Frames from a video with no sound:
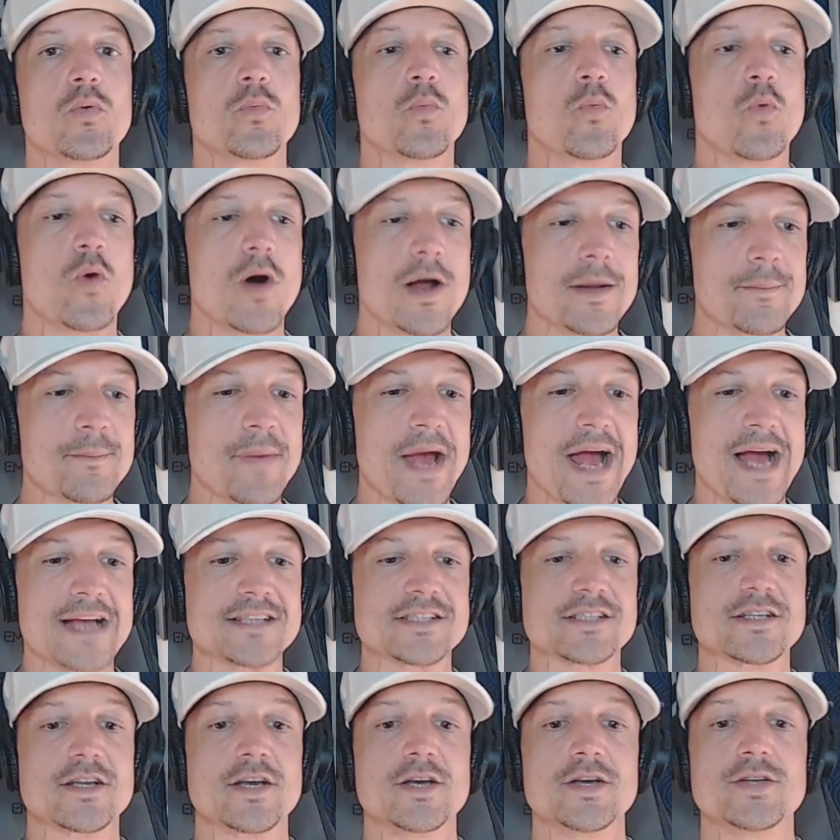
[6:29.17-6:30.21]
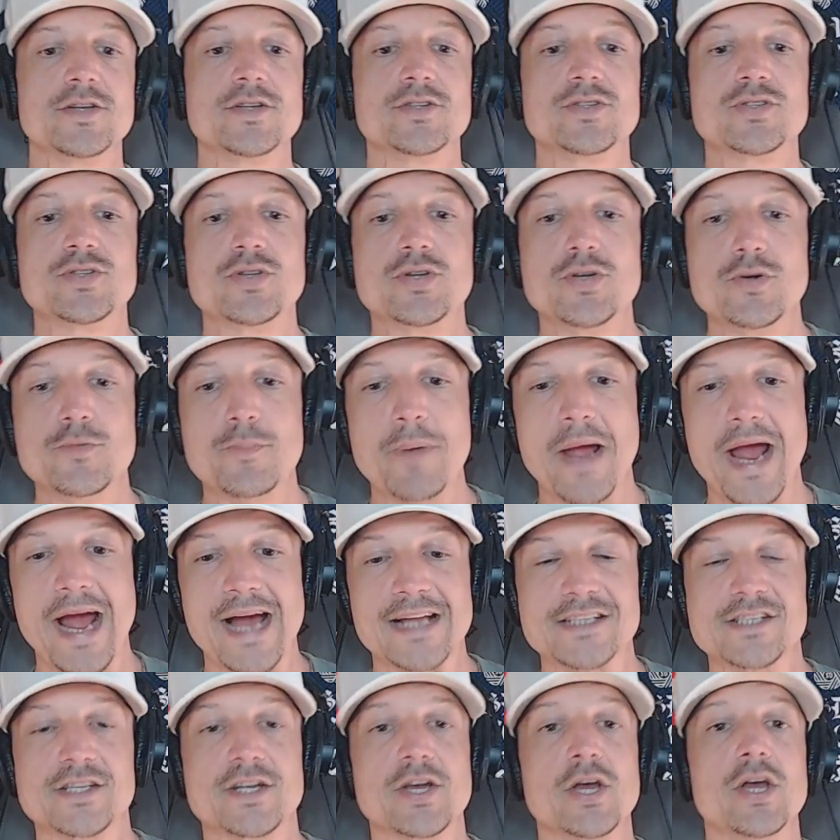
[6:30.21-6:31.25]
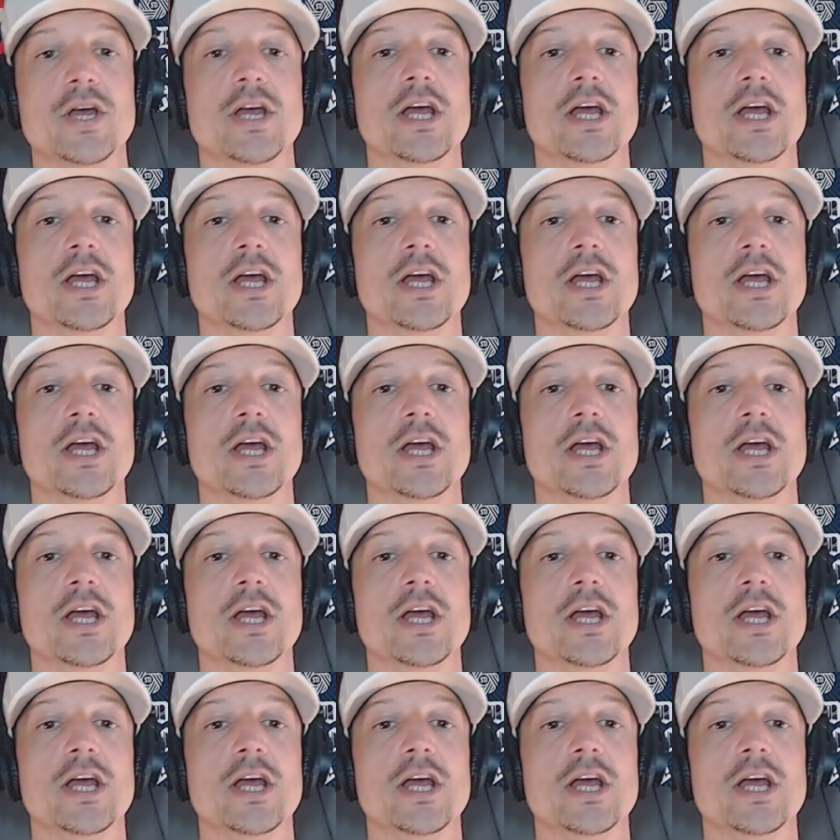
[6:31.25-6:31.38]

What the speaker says: 1 pass, 2 pass.